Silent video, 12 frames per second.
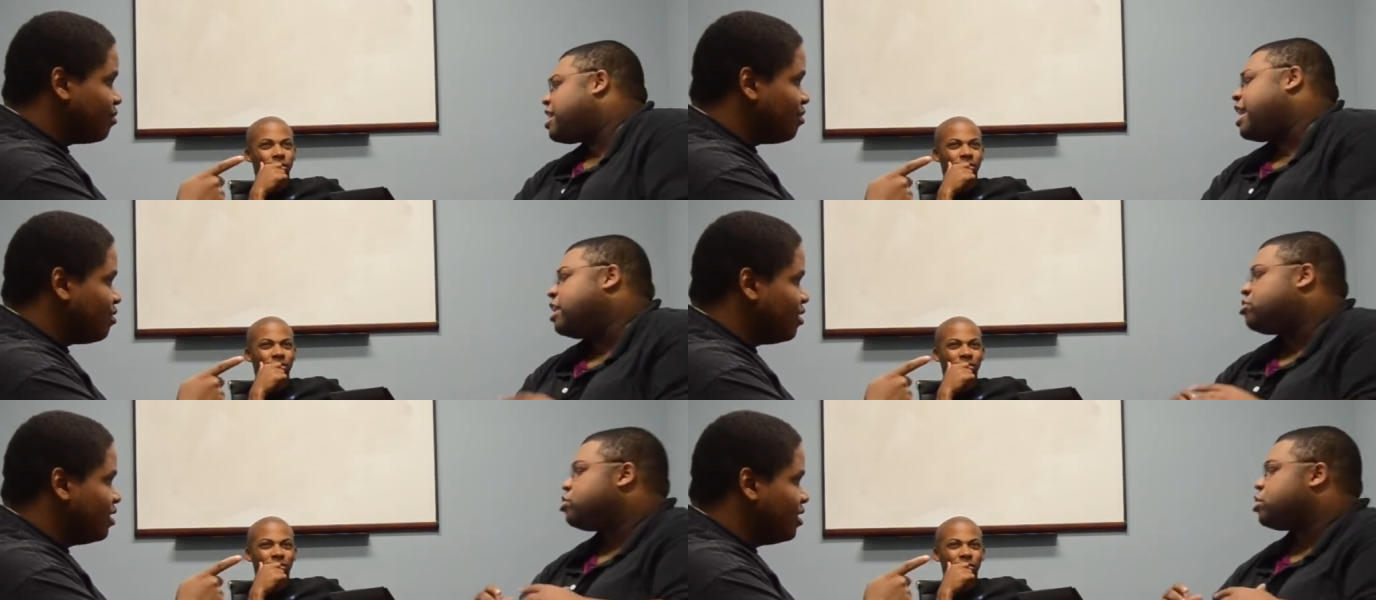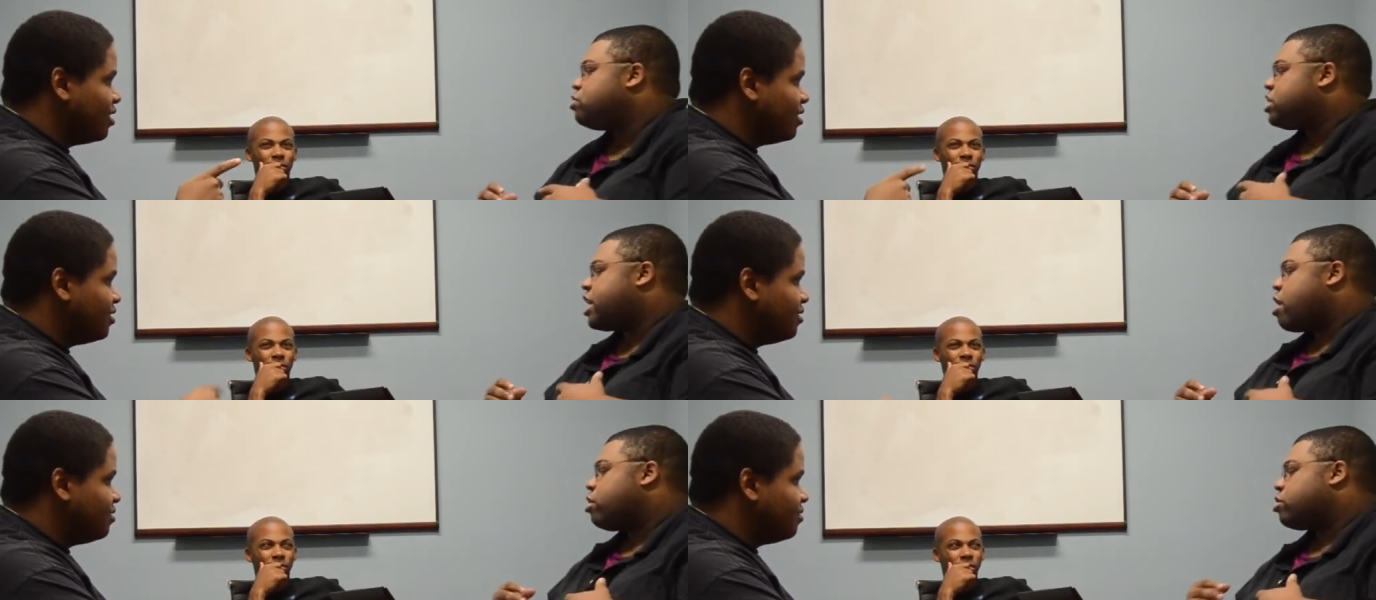Speaker 1: they introduced
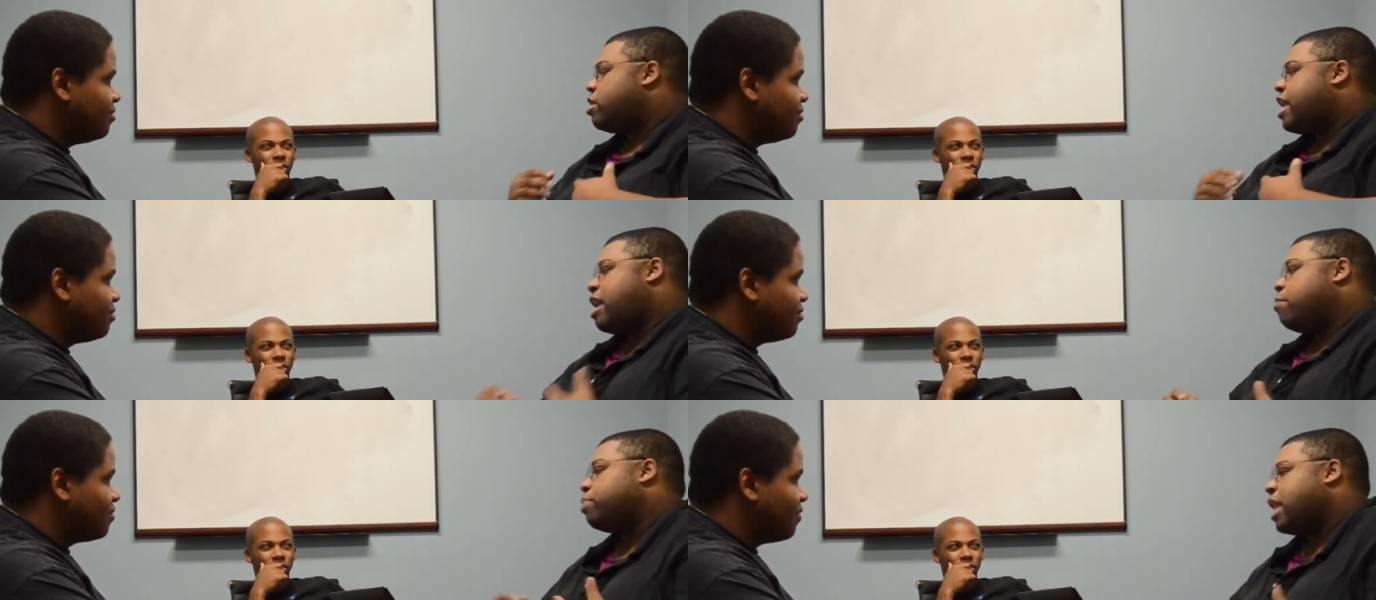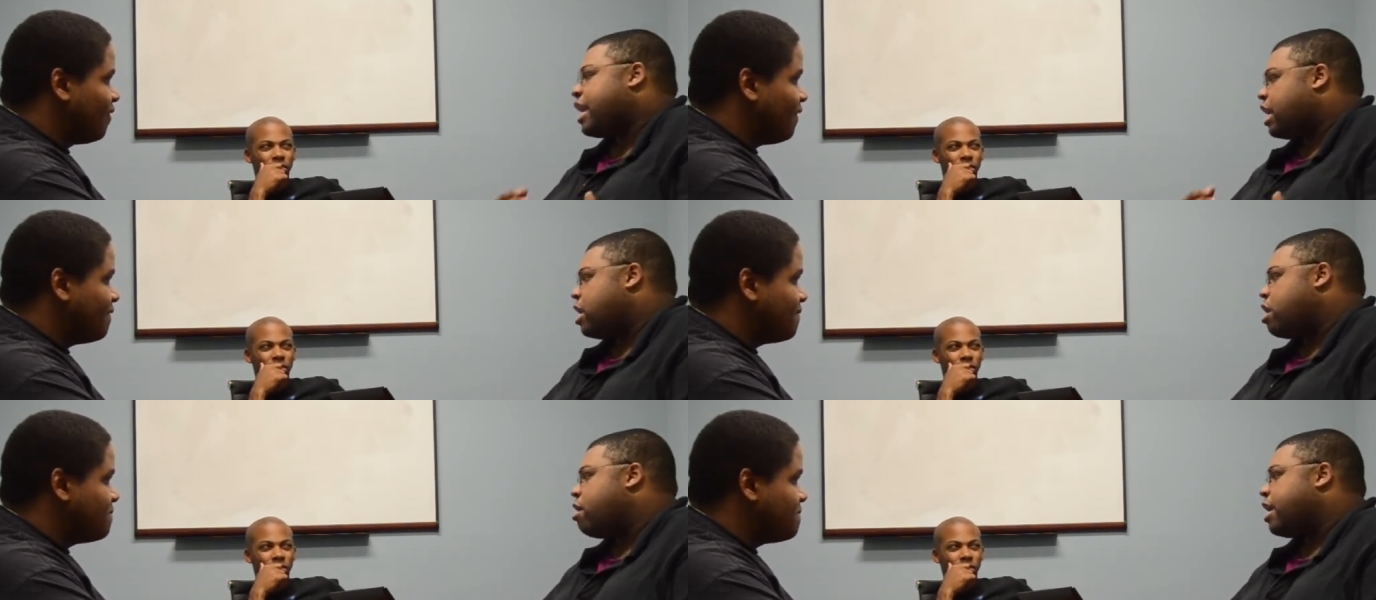the character named Black
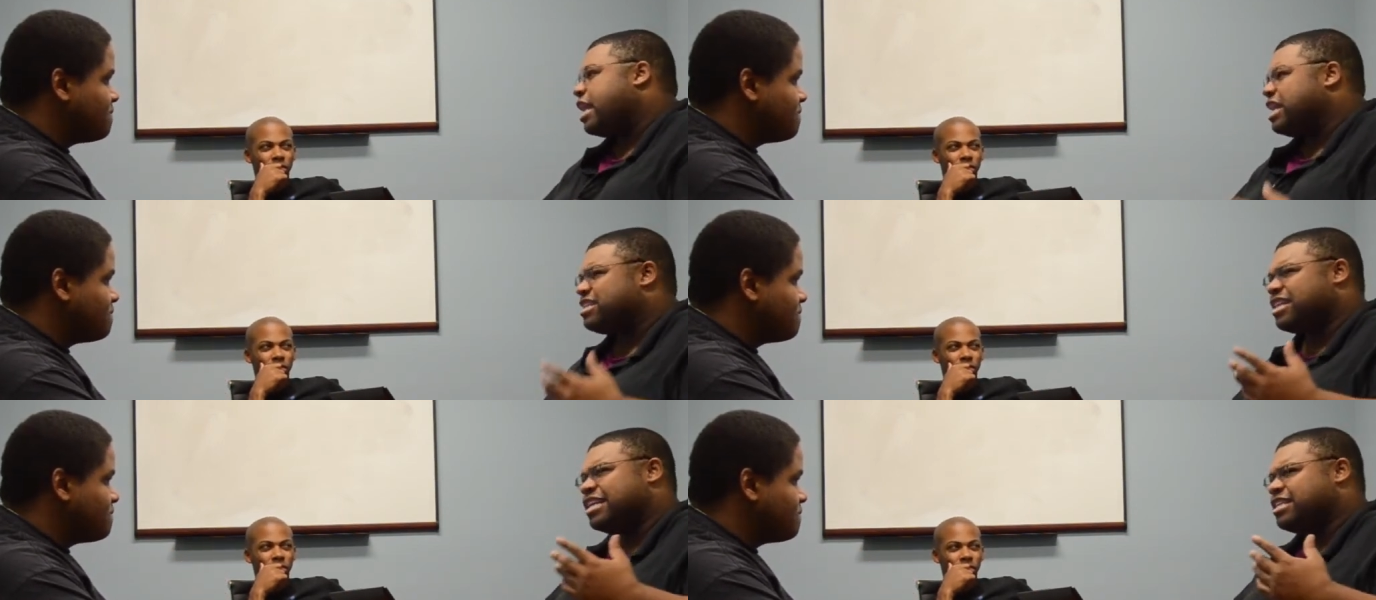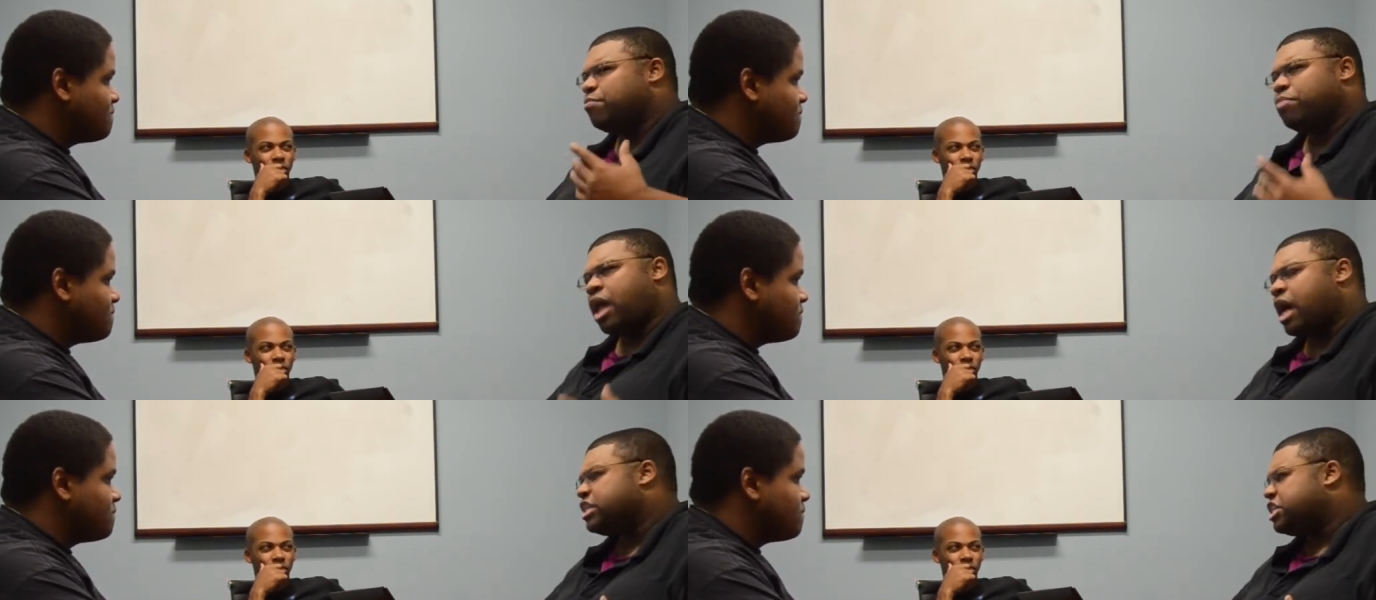Canary, and it's like some
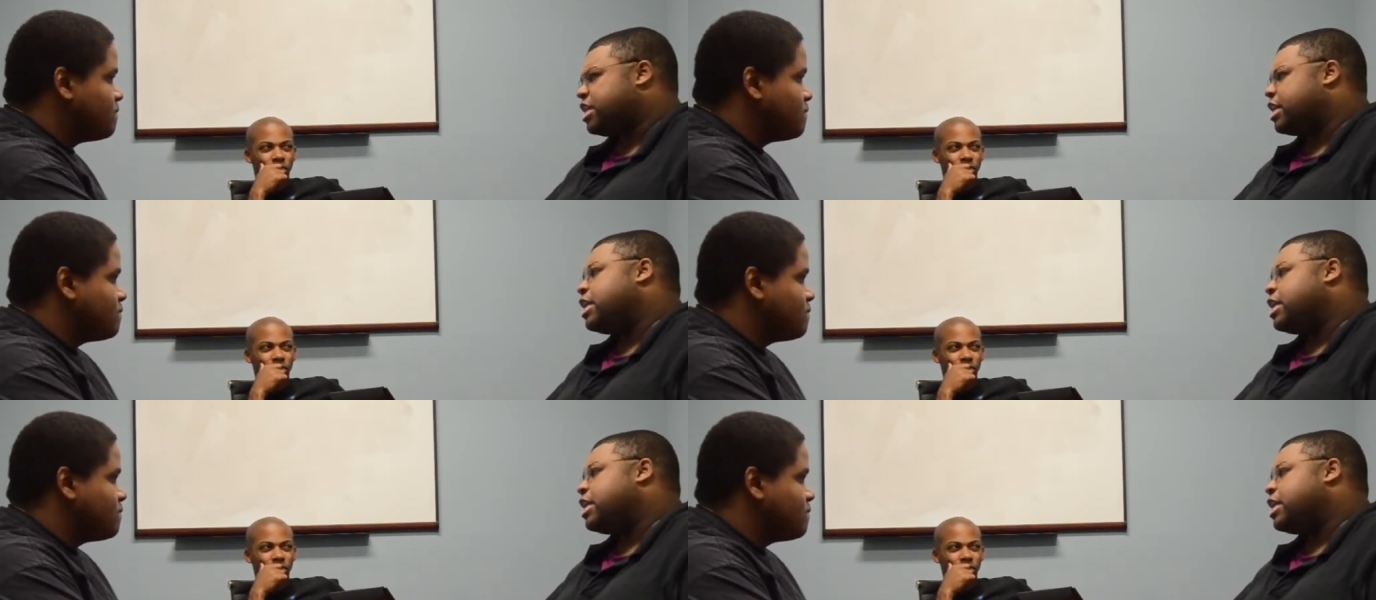blonde chick